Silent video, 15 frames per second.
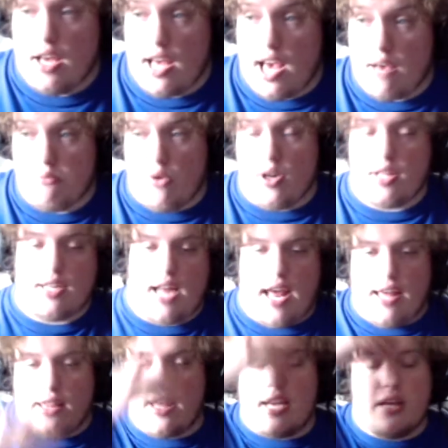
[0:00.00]
and more than
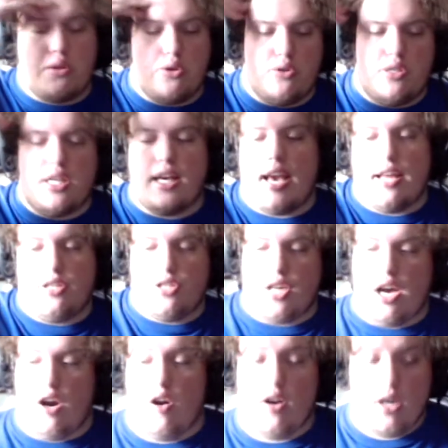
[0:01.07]
anything through
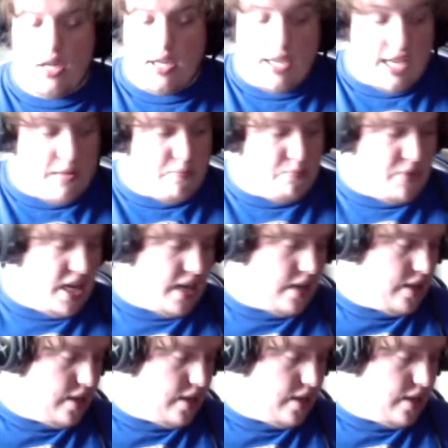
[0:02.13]
DHL, keeping me